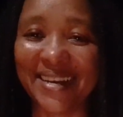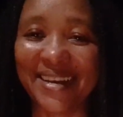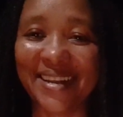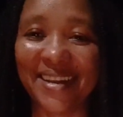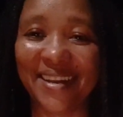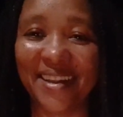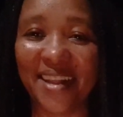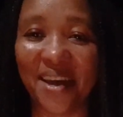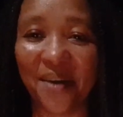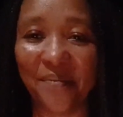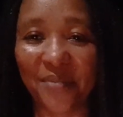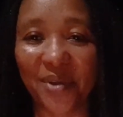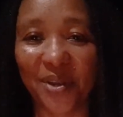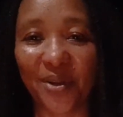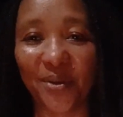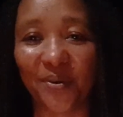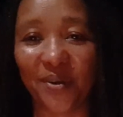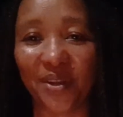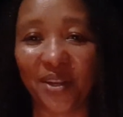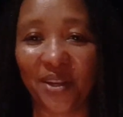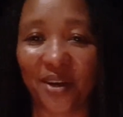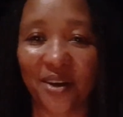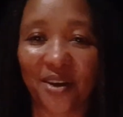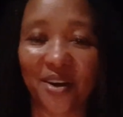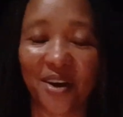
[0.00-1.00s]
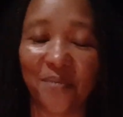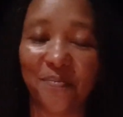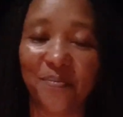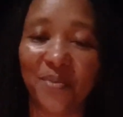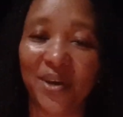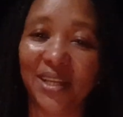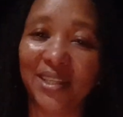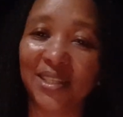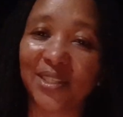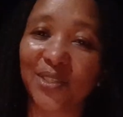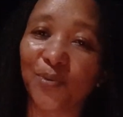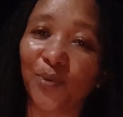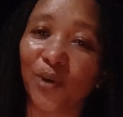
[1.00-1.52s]
Let me know in the
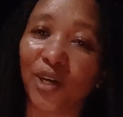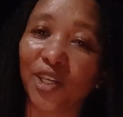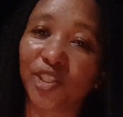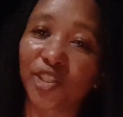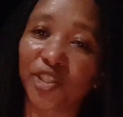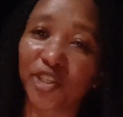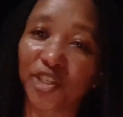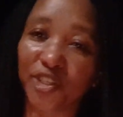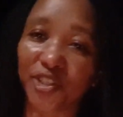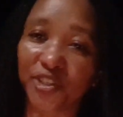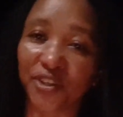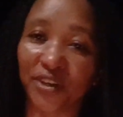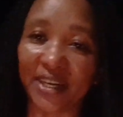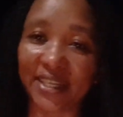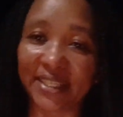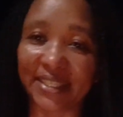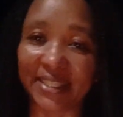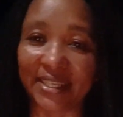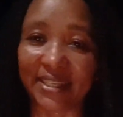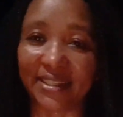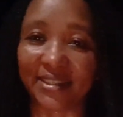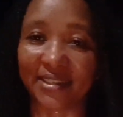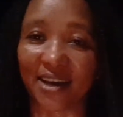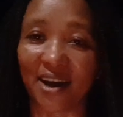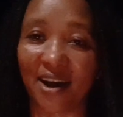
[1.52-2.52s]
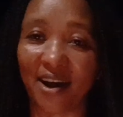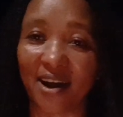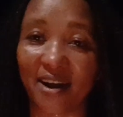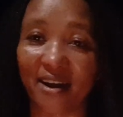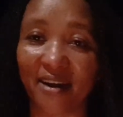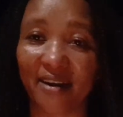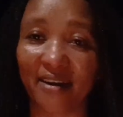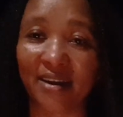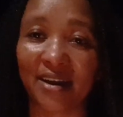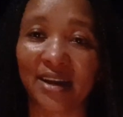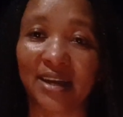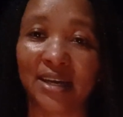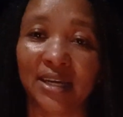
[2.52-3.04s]
comments what your choices
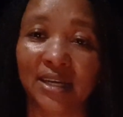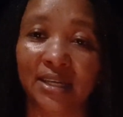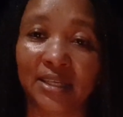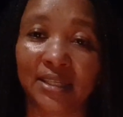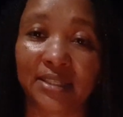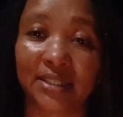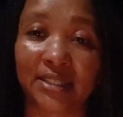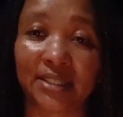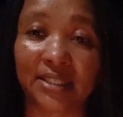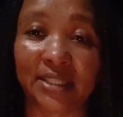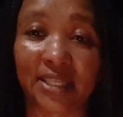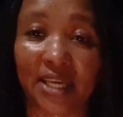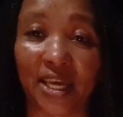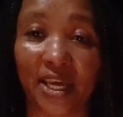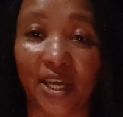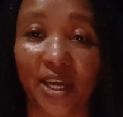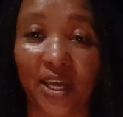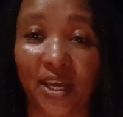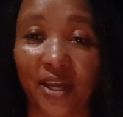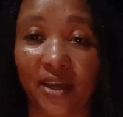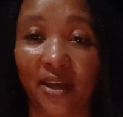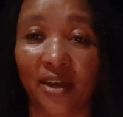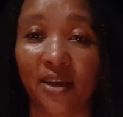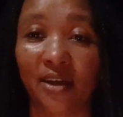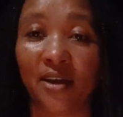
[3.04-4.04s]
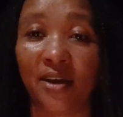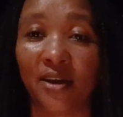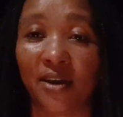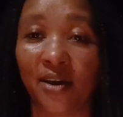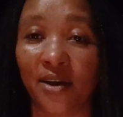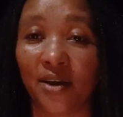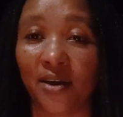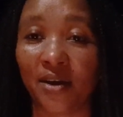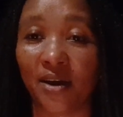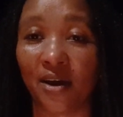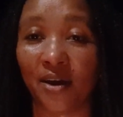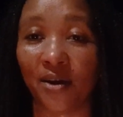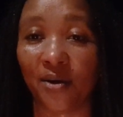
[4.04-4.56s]
are. Stay
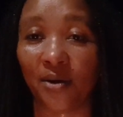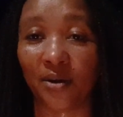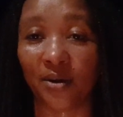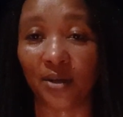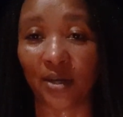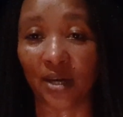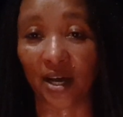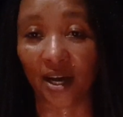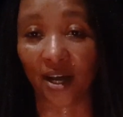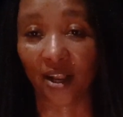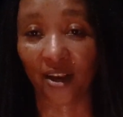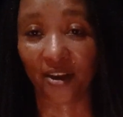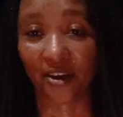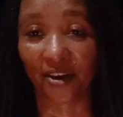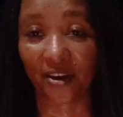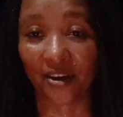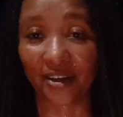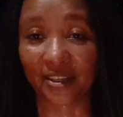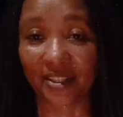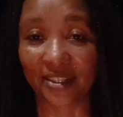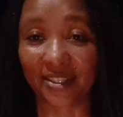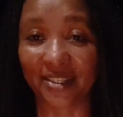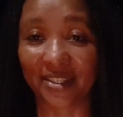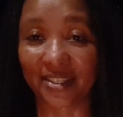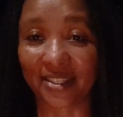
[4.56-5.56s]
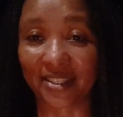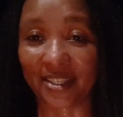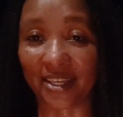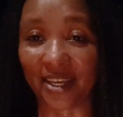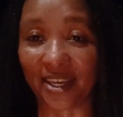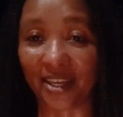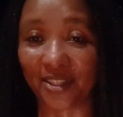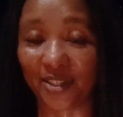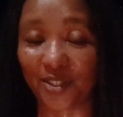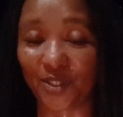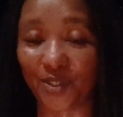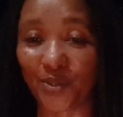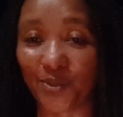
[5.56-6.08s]
alert, stay
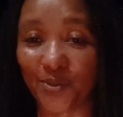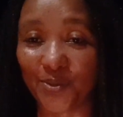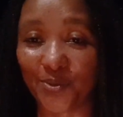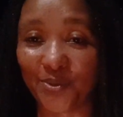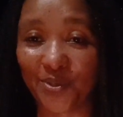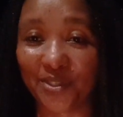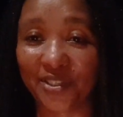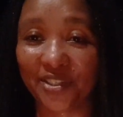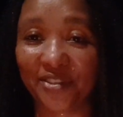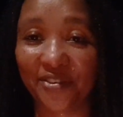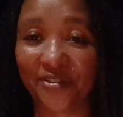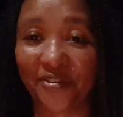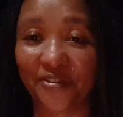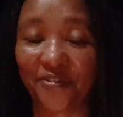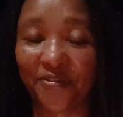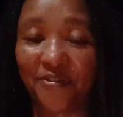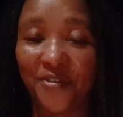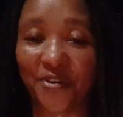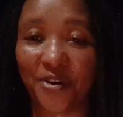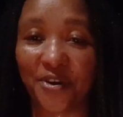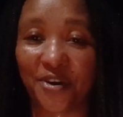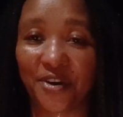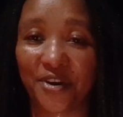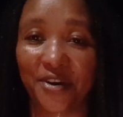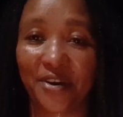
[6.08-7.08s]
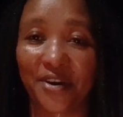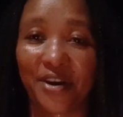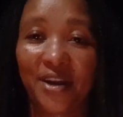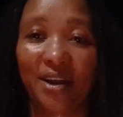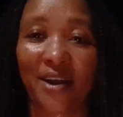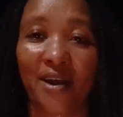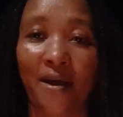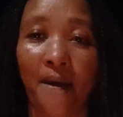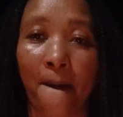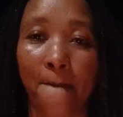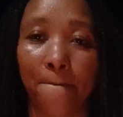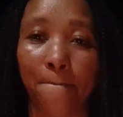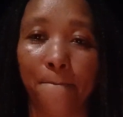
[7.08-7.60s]
tuned for
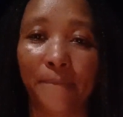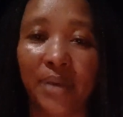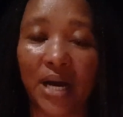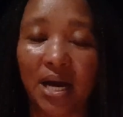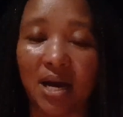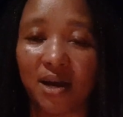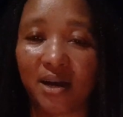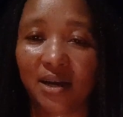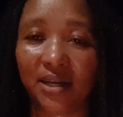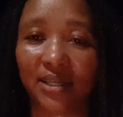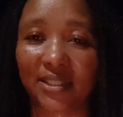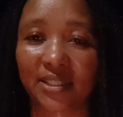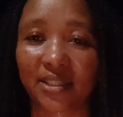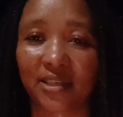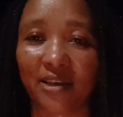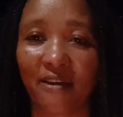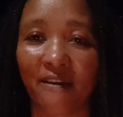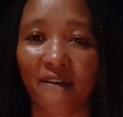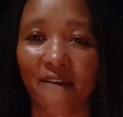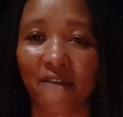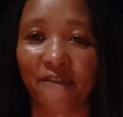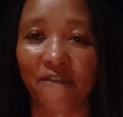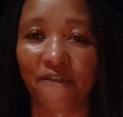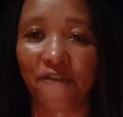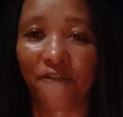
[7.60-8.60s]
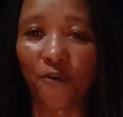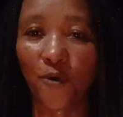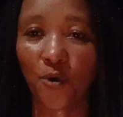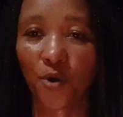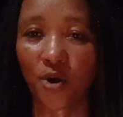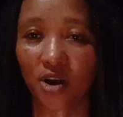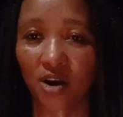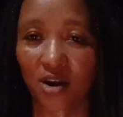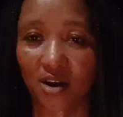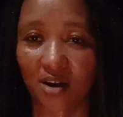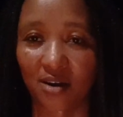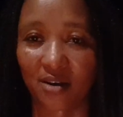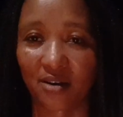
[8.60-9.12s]
part
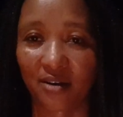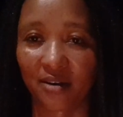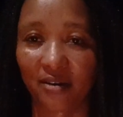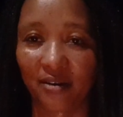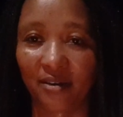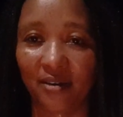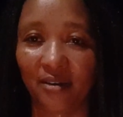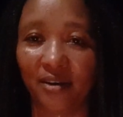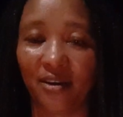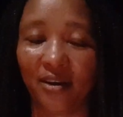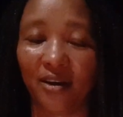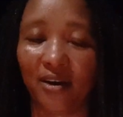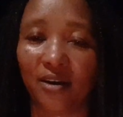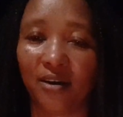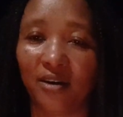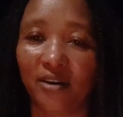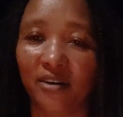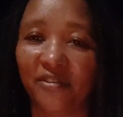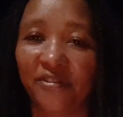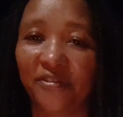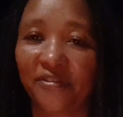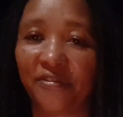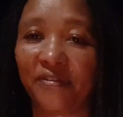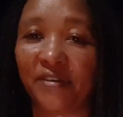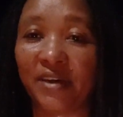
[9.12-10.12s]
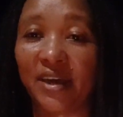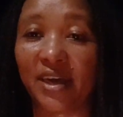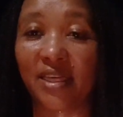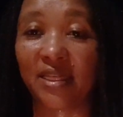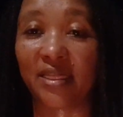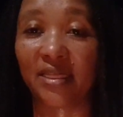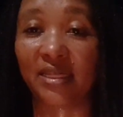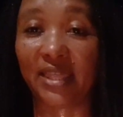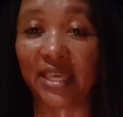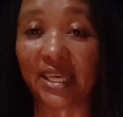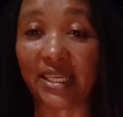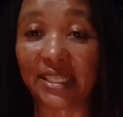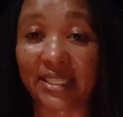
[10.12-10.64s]
4 of
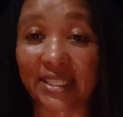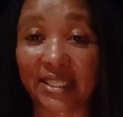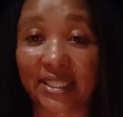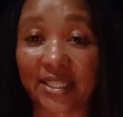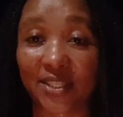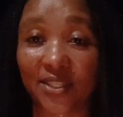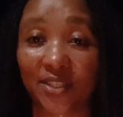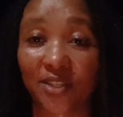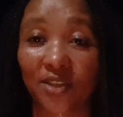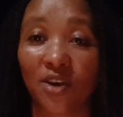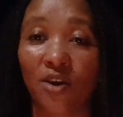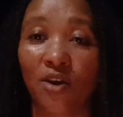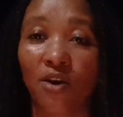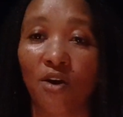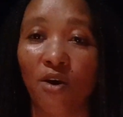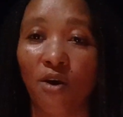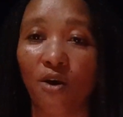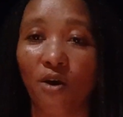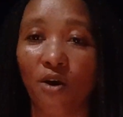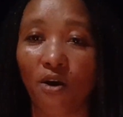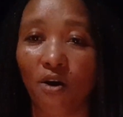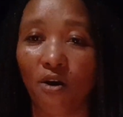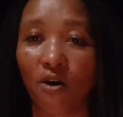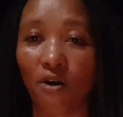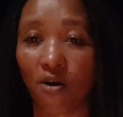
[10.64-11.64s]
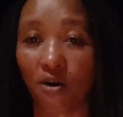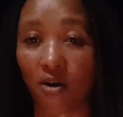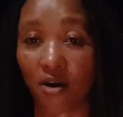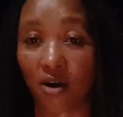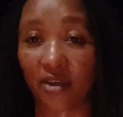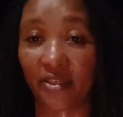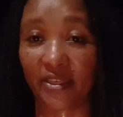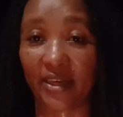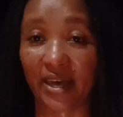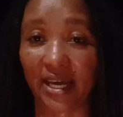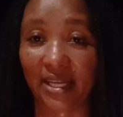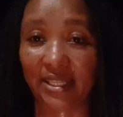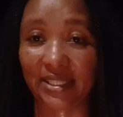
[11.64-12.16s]
this or
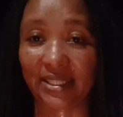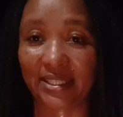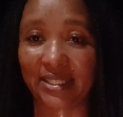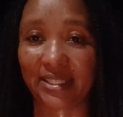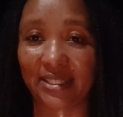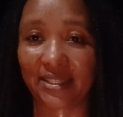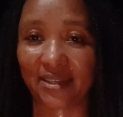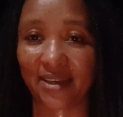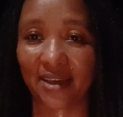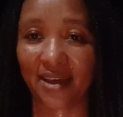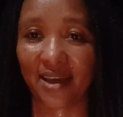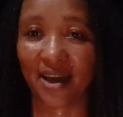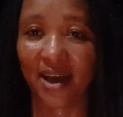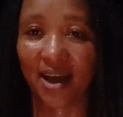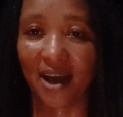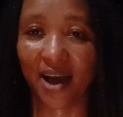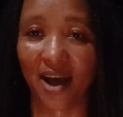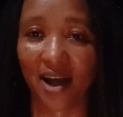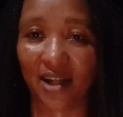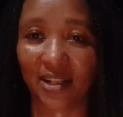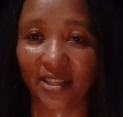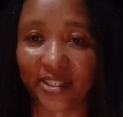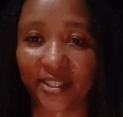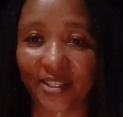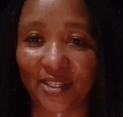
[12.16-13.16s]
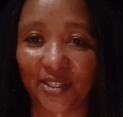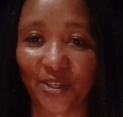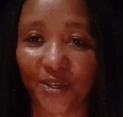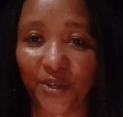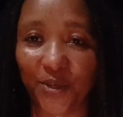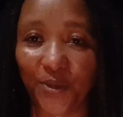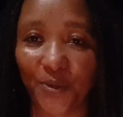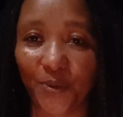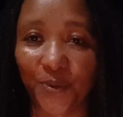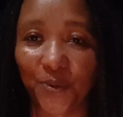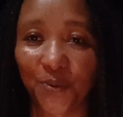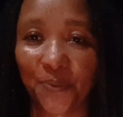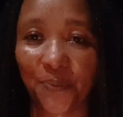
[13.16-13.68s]
that. I'll see
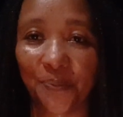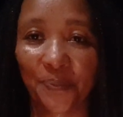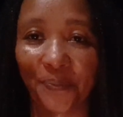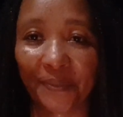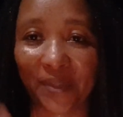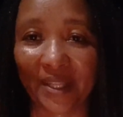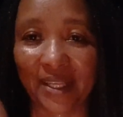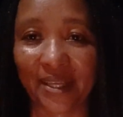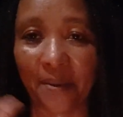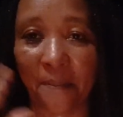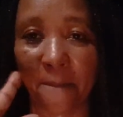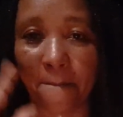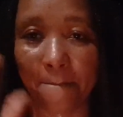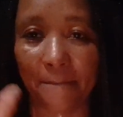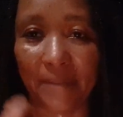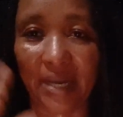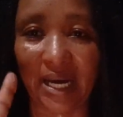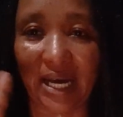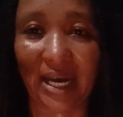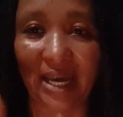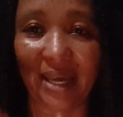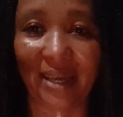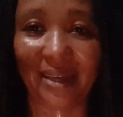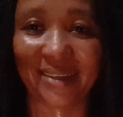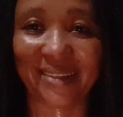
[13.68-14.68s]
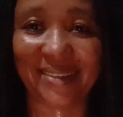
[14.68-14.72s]
you. Bye.